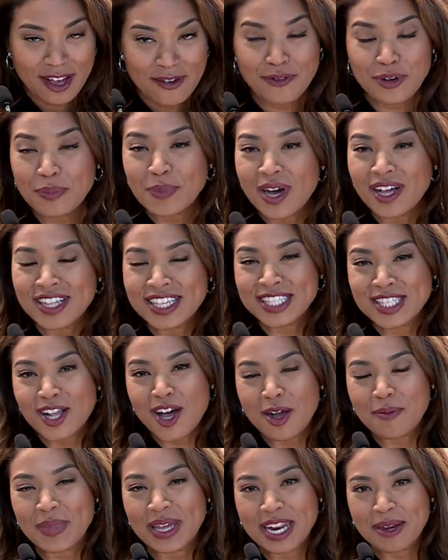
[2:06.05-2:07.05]
Football has
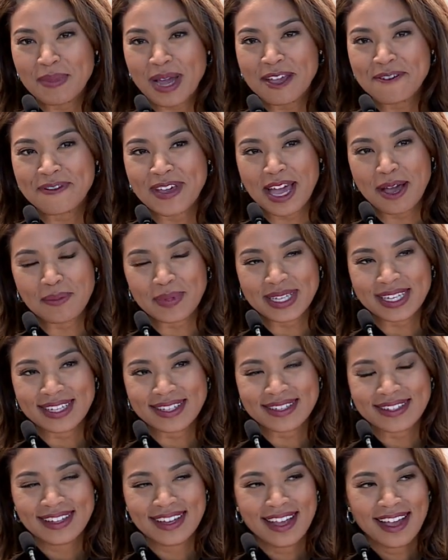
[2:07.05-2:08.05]
long been in my family.